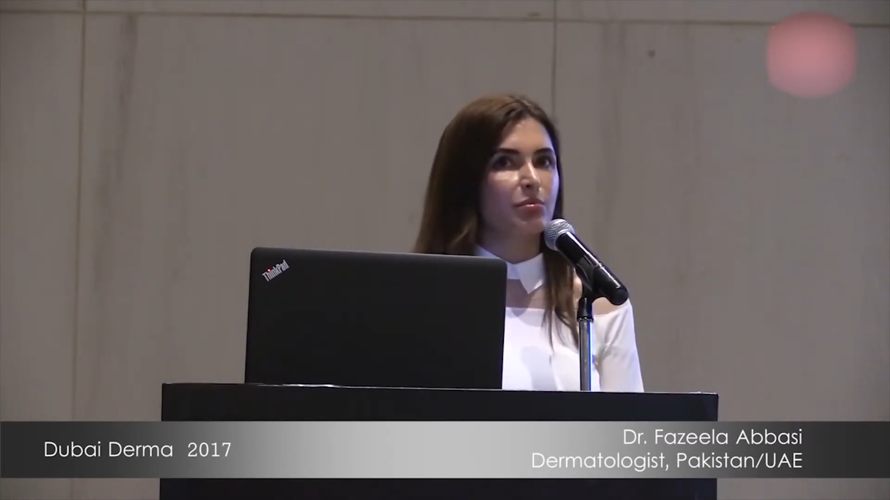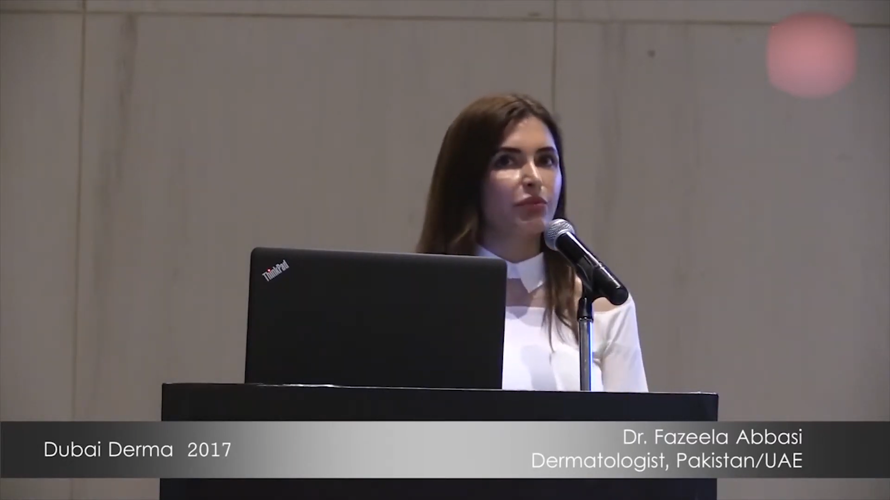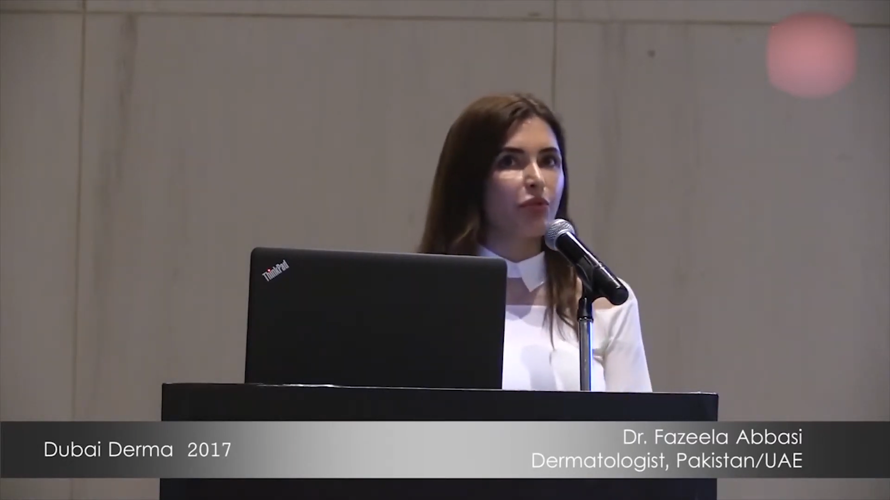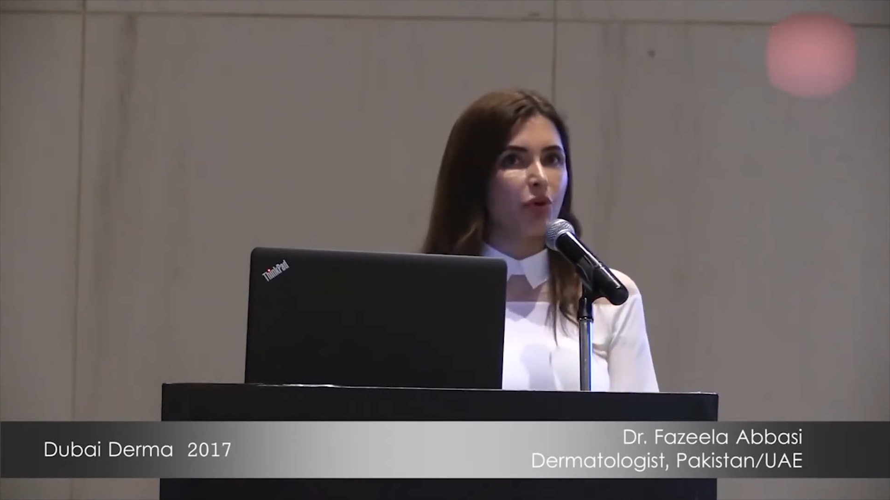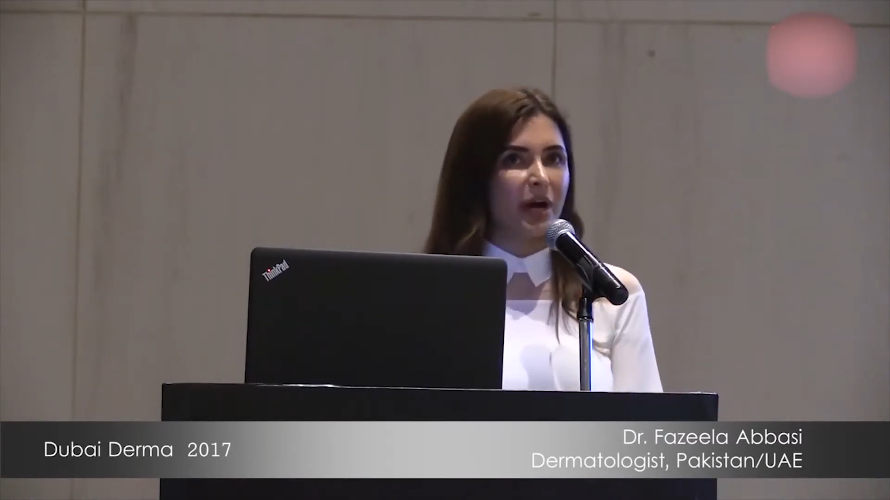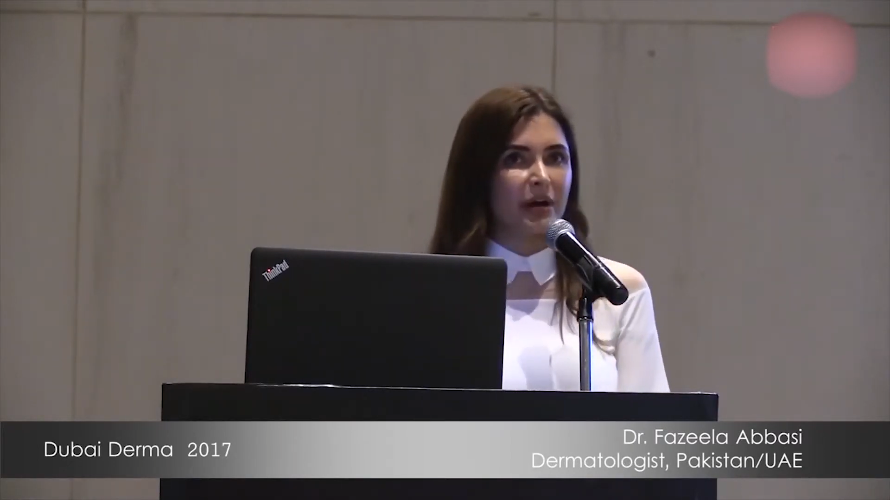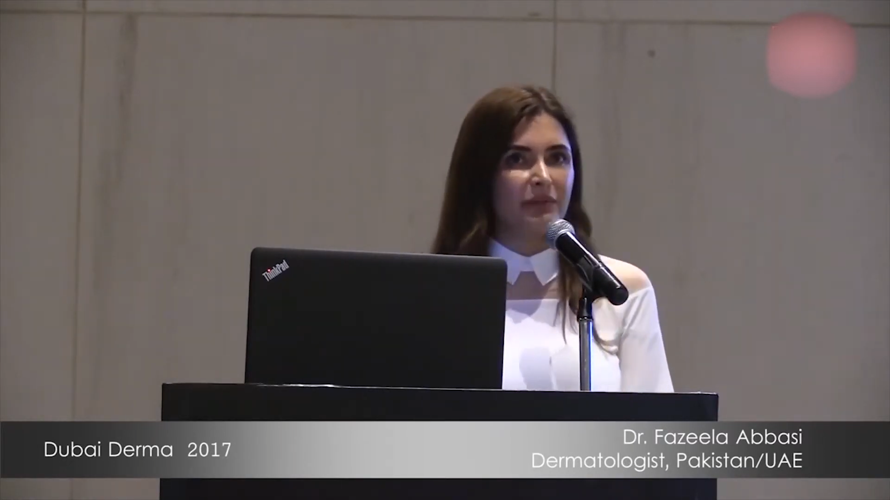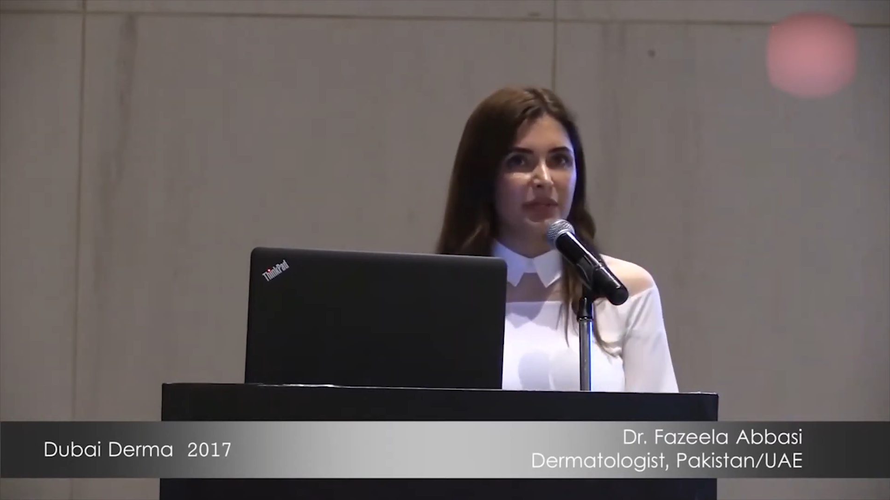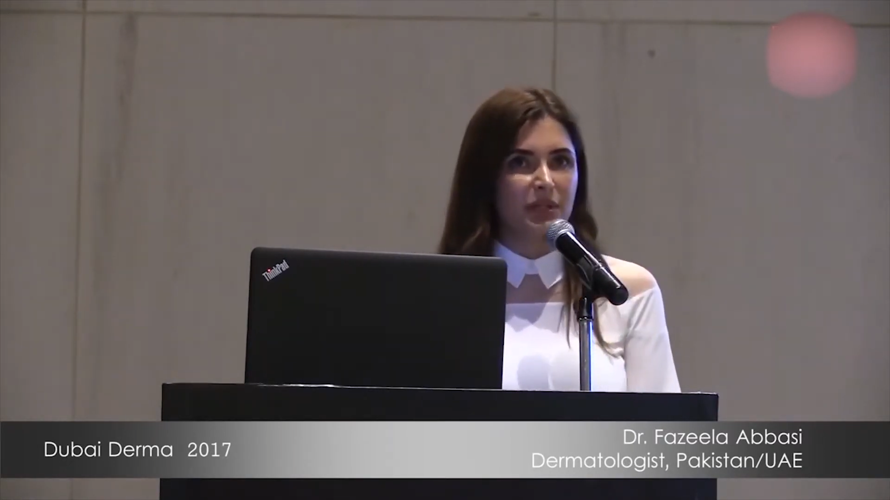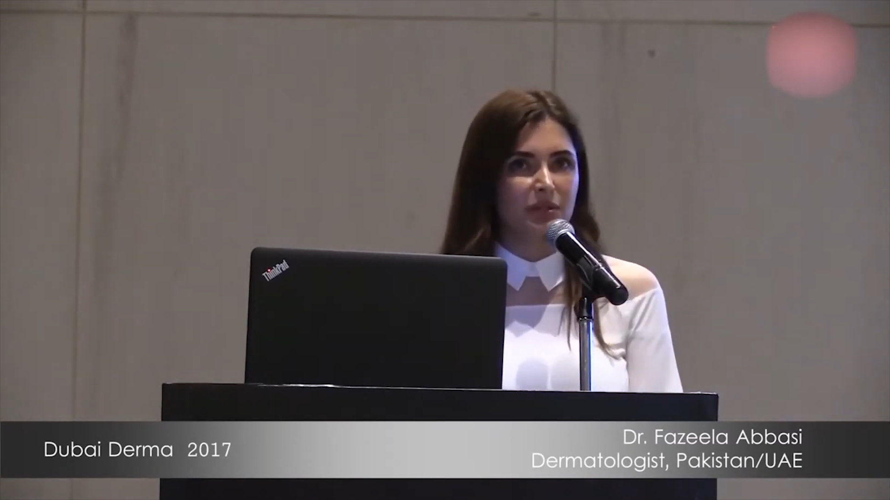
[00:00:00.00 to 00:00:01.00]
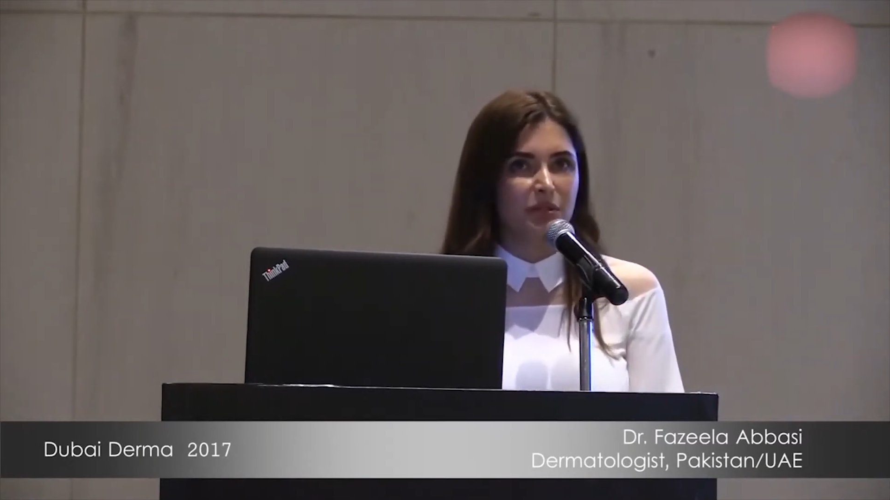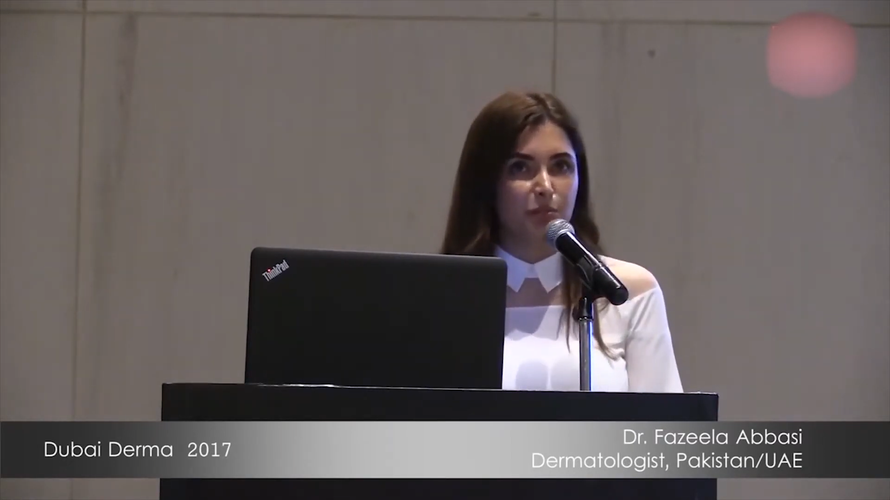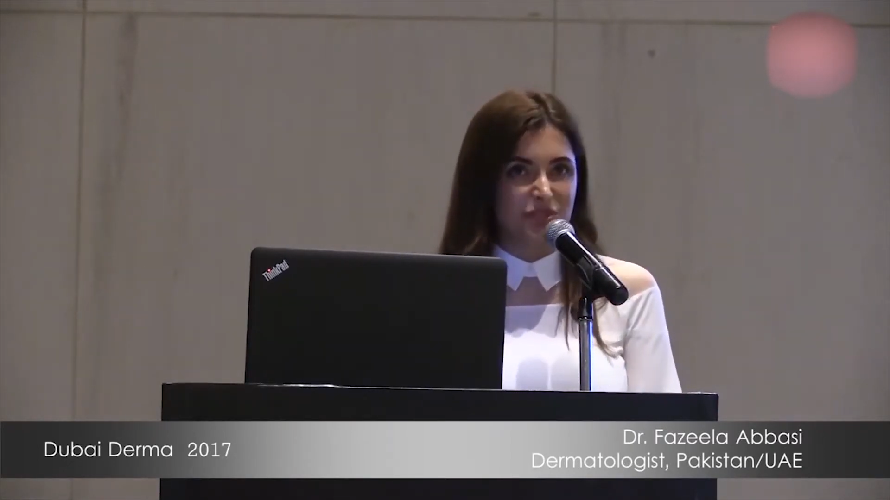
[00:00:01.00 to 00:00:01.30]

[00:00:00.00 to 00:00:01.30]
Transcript: before having